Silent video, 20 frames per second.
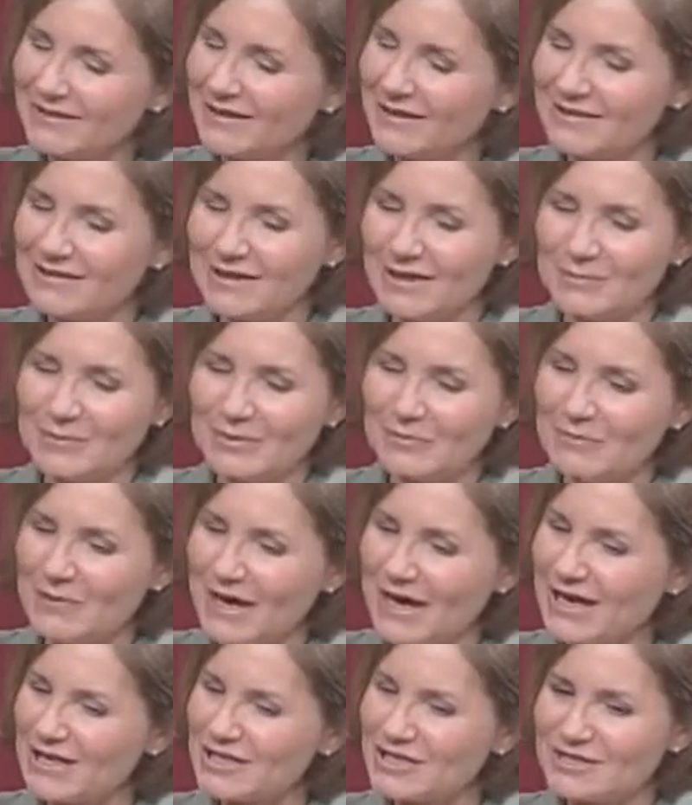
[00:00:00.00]
and I think I'll be
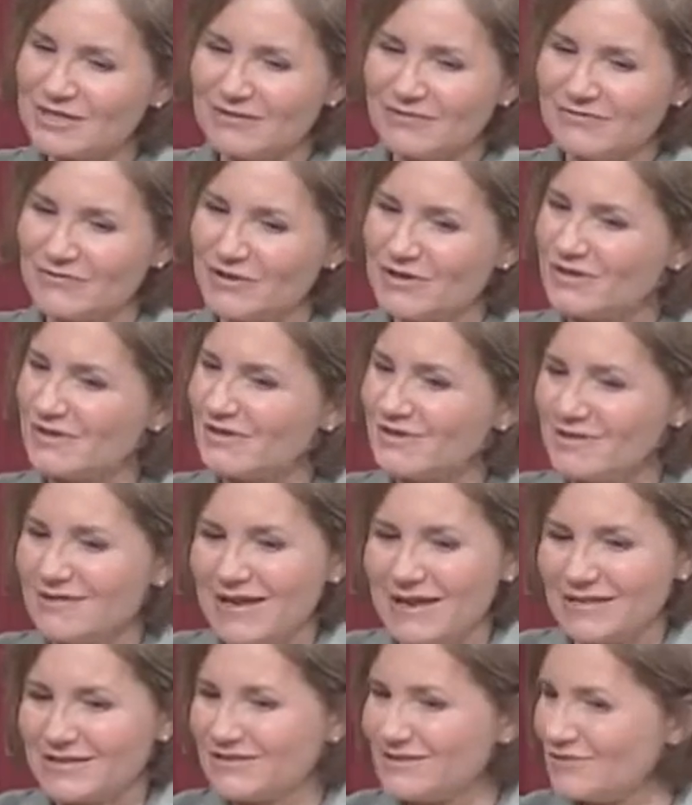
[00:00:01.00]
passionate for the
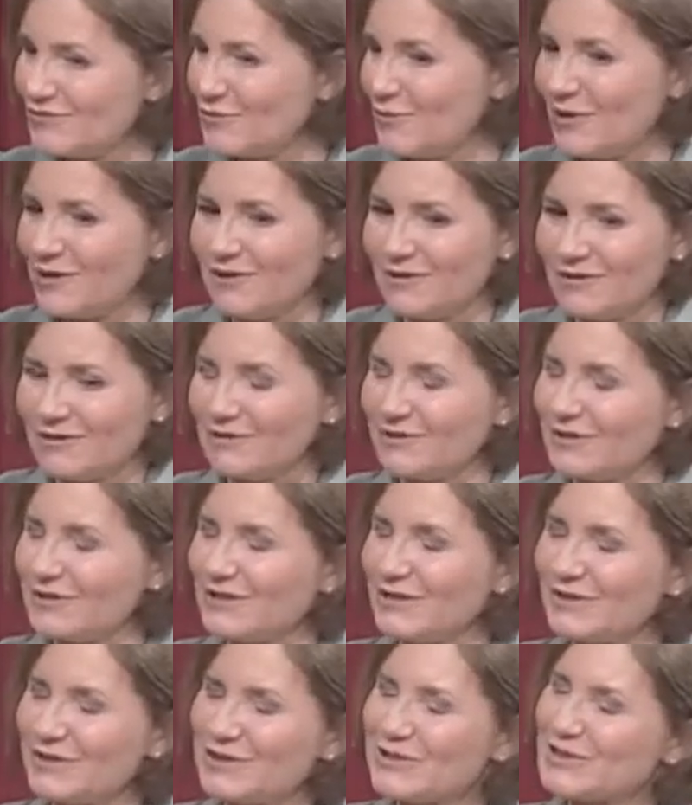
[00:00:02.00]
next 20 or 30 years.